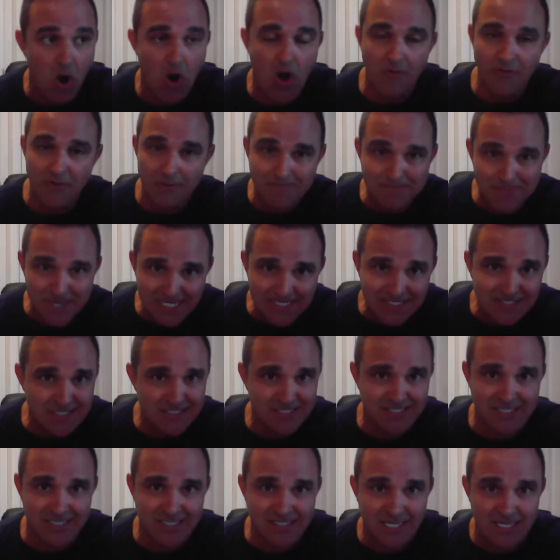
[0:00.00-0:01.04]
all the
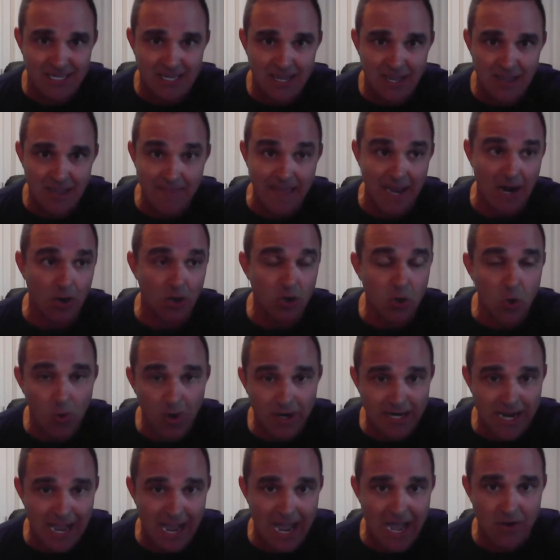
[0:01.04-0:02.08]
businesses that are
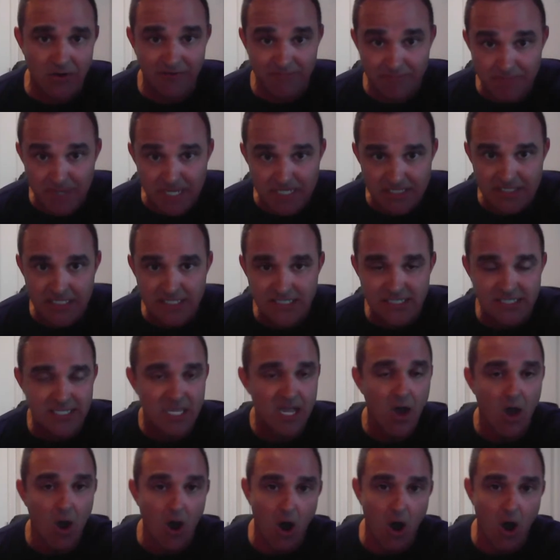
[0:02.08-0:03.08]
going out of business,